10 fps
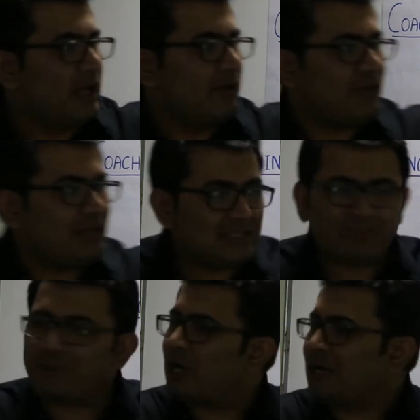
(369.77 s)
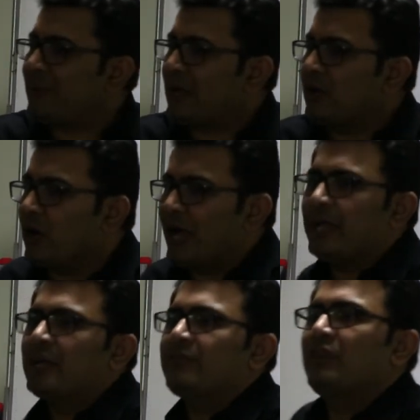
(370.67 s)
When it is a product backlog, I
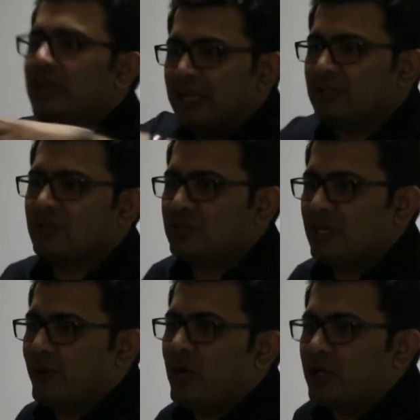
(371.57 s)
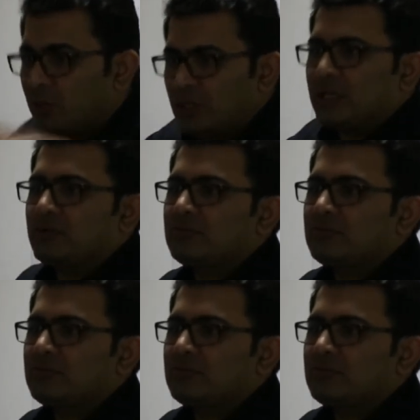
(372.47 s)
can definitely associate product owner.